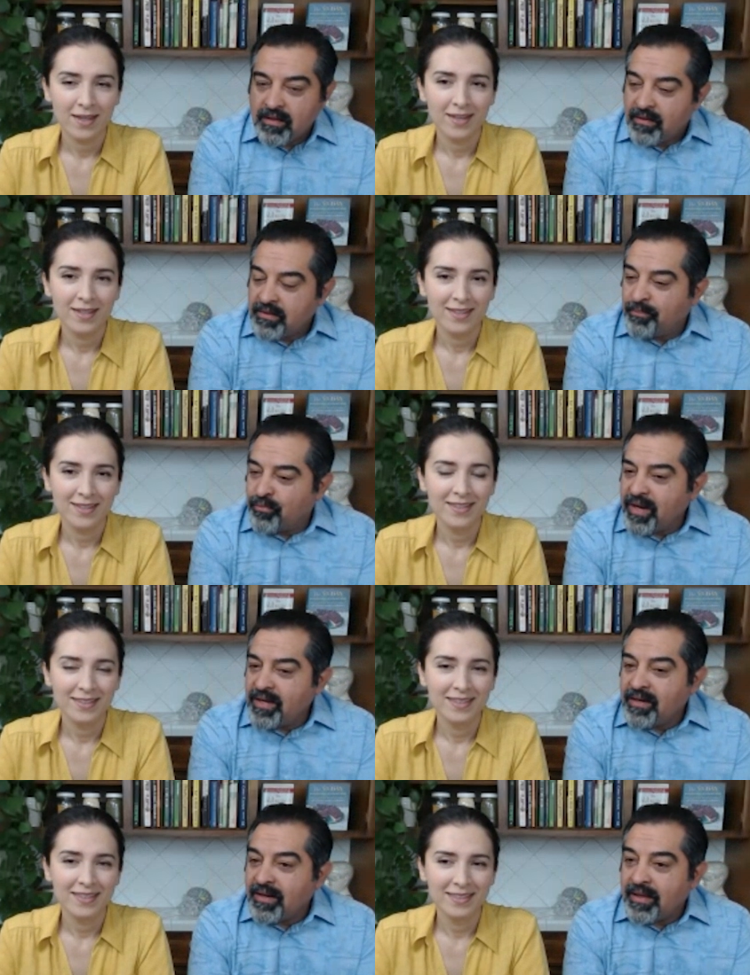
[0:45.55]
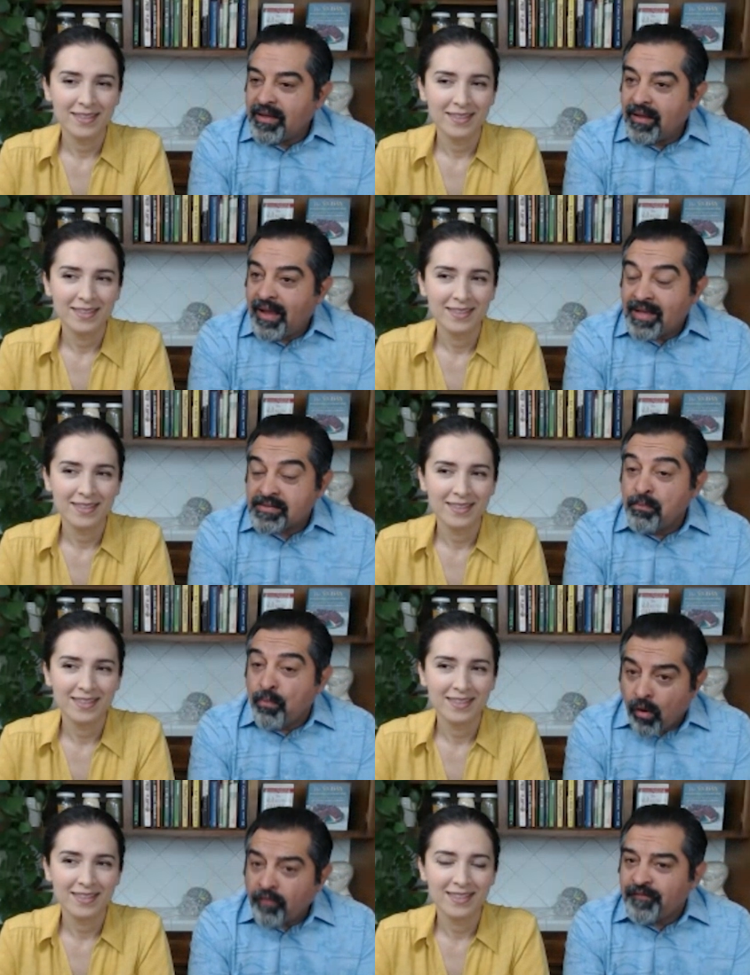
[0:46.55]
Speaker 1: the brain has
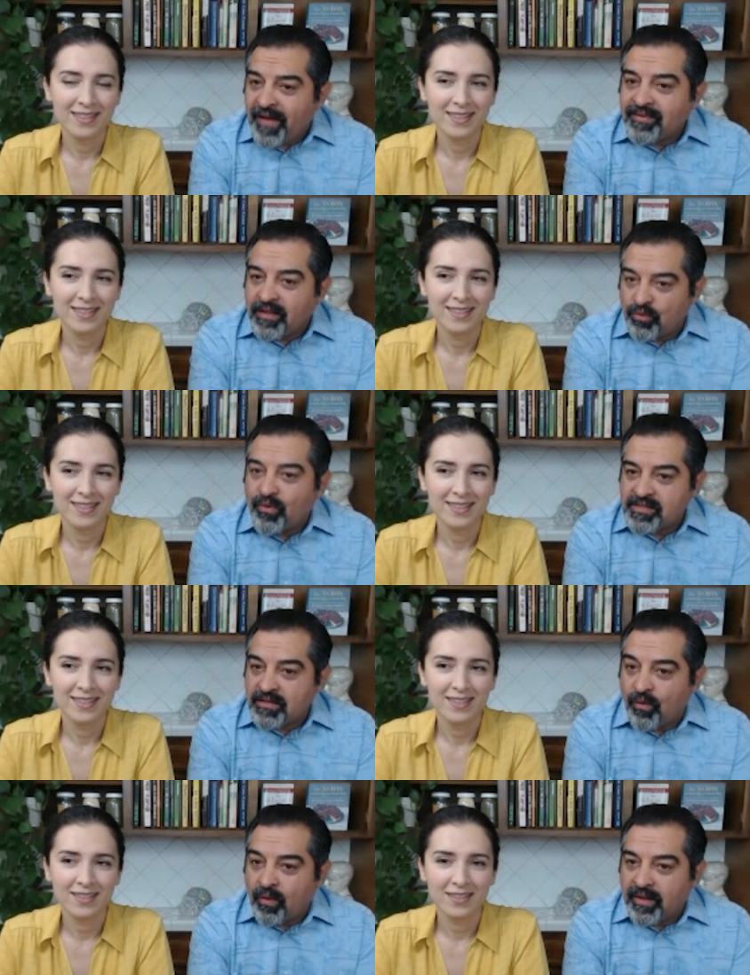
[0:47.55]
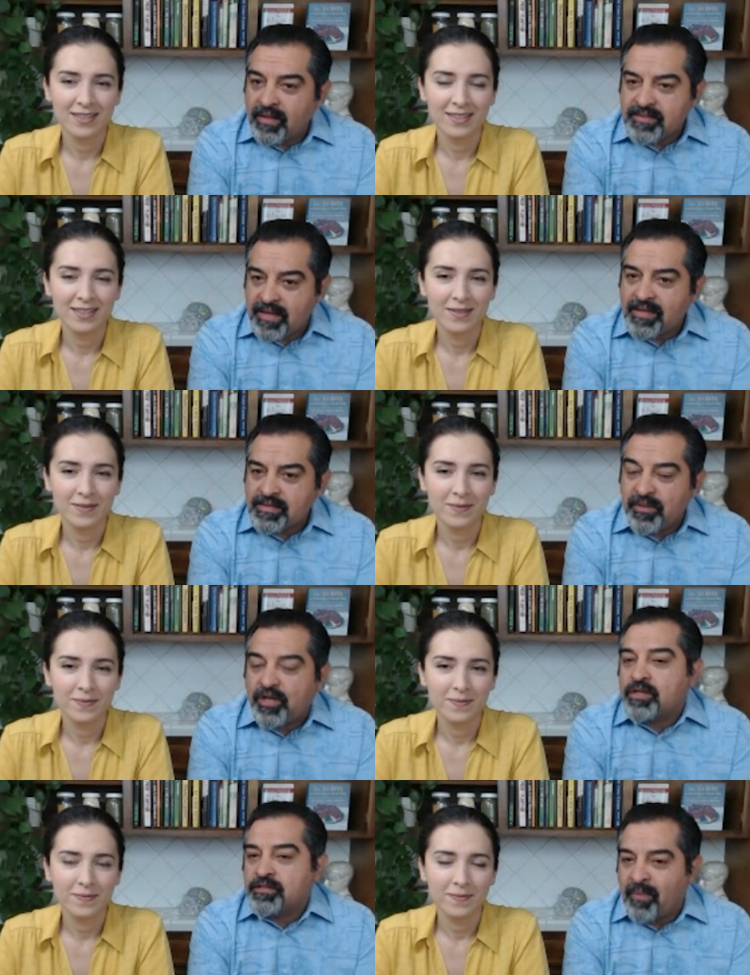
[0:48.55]
more fat than the rest of the organs, yes,
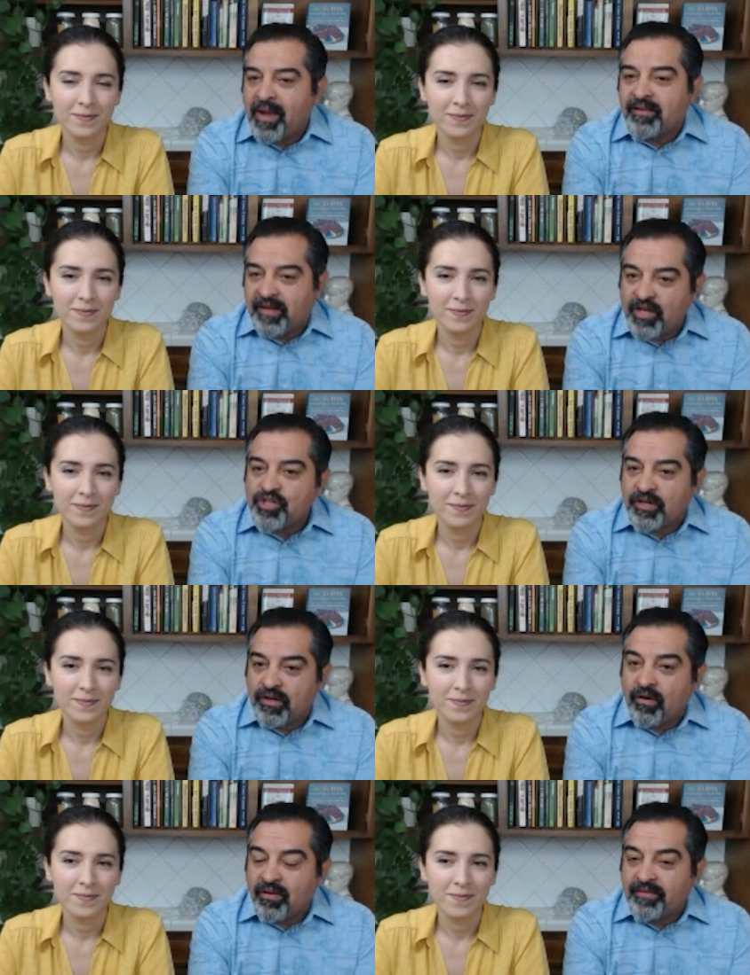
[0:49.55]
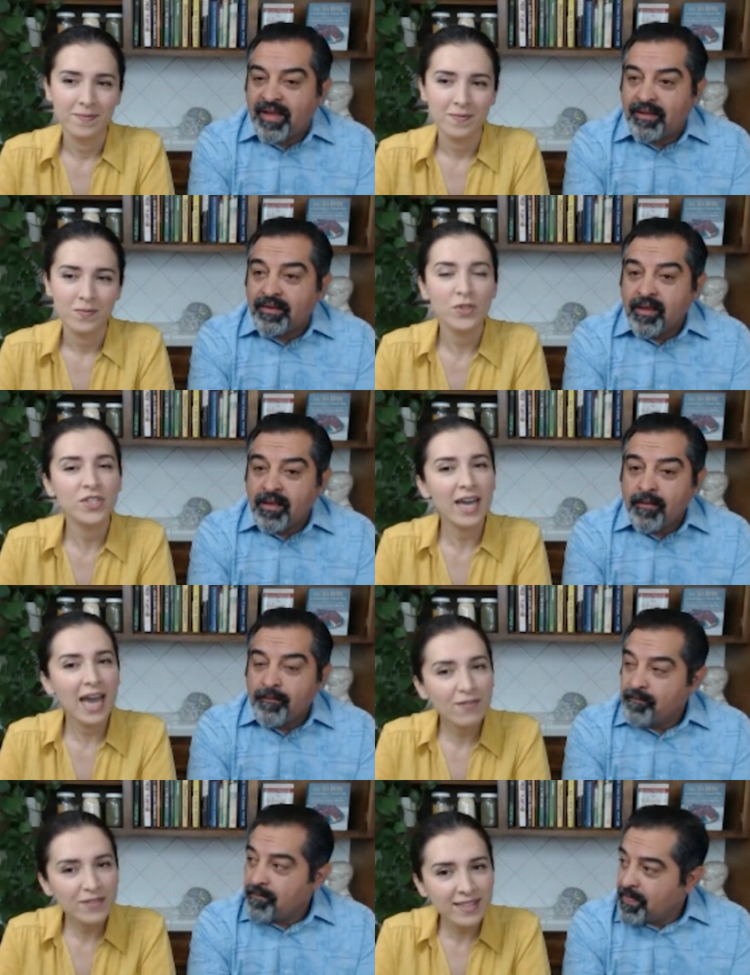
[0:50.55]
because of myelination and all of that.
Speaker 2: Which I
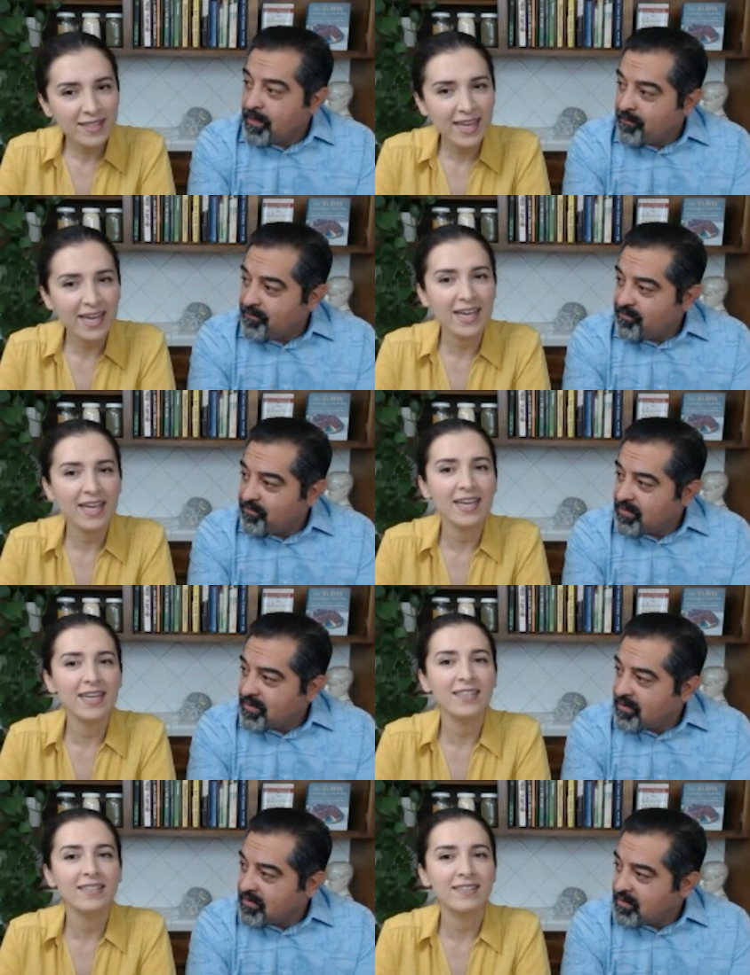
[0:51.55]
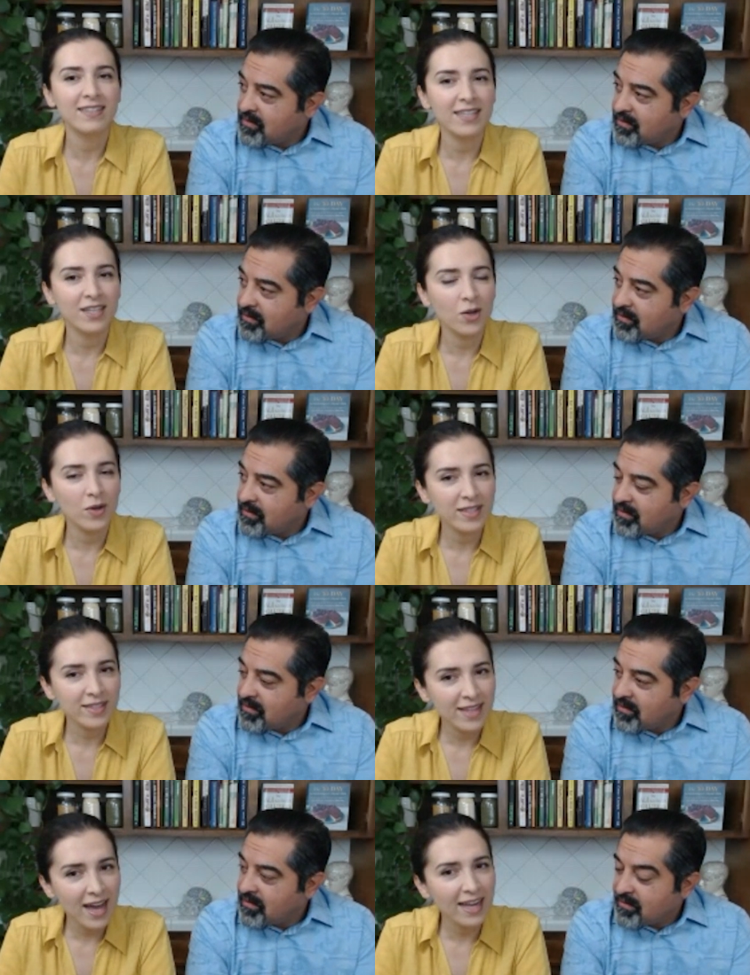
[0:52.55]
have to say is, you know, it's
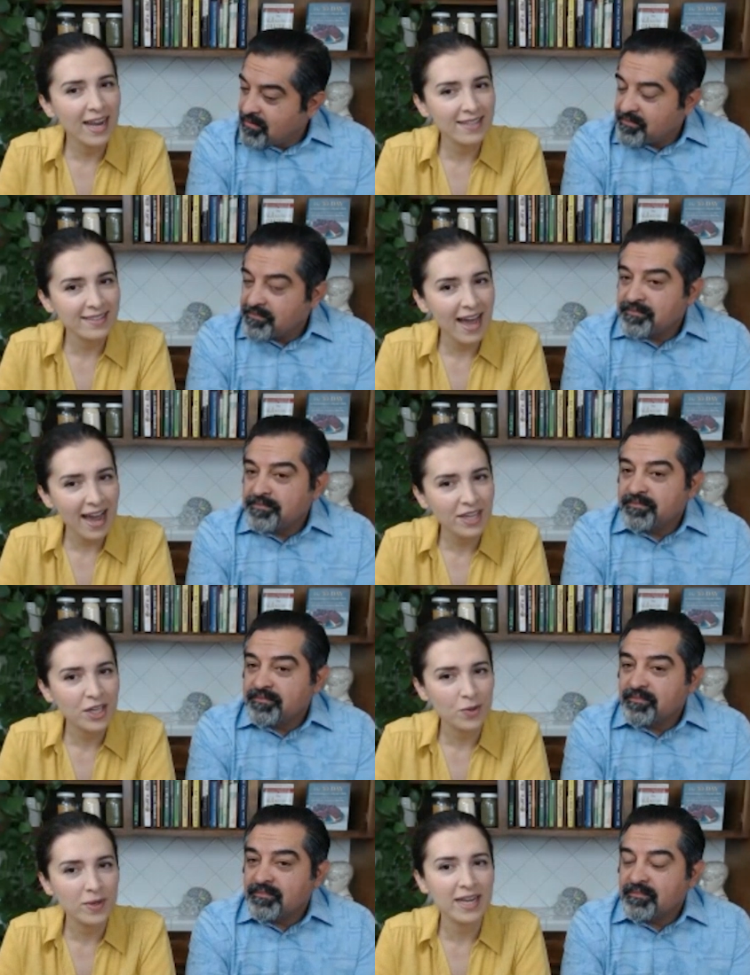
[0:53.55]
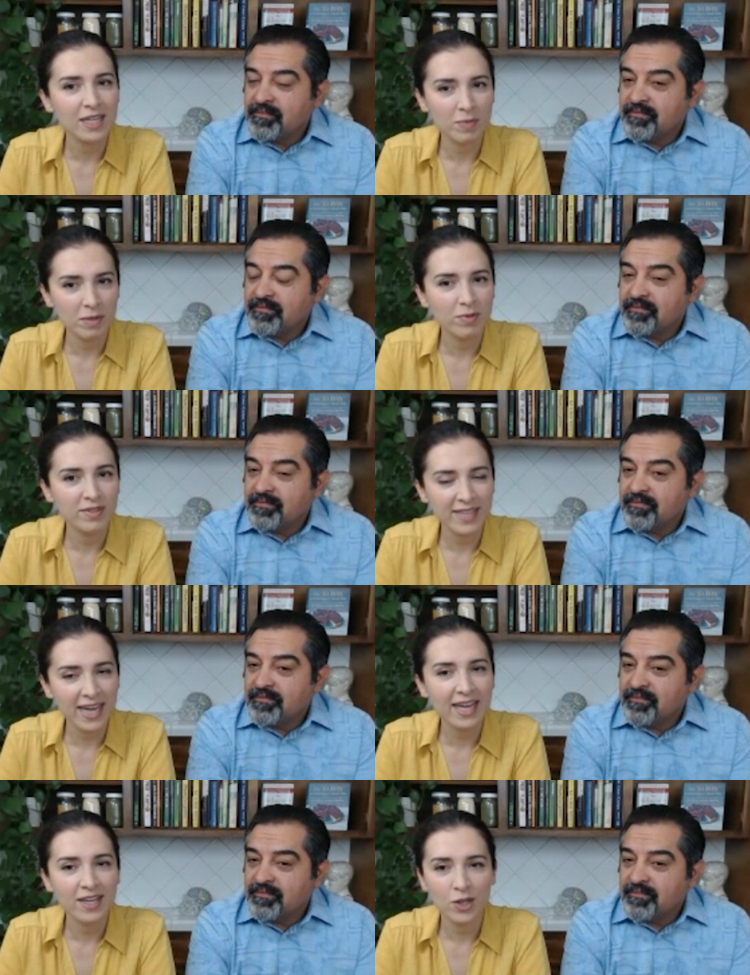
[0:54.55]
not as accurate as people say.
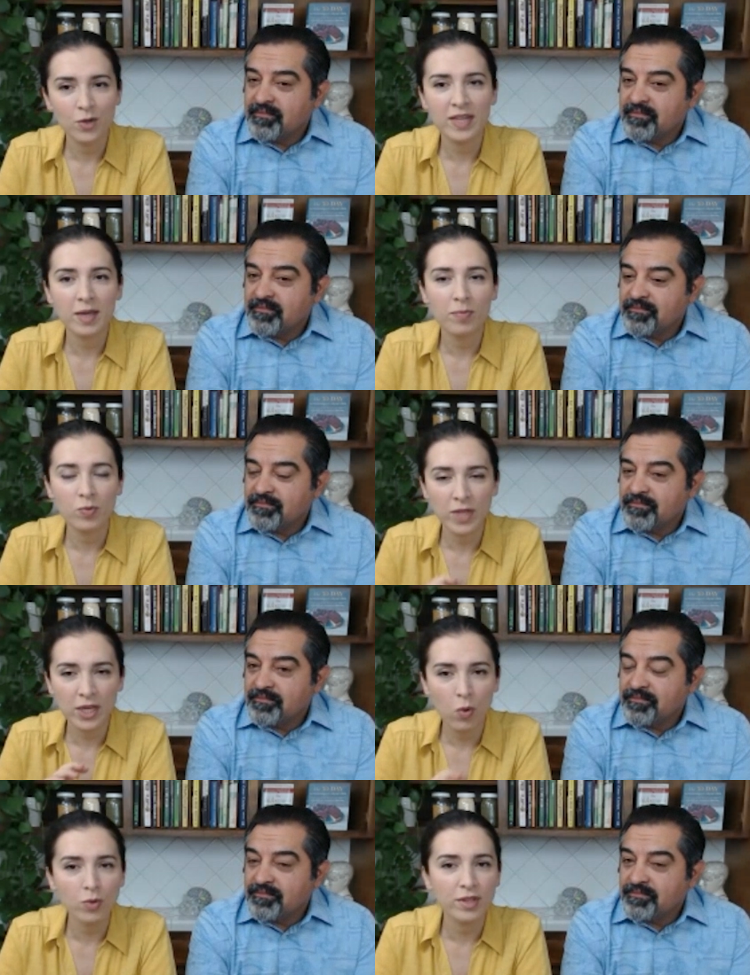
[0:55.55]
You know, they they quote the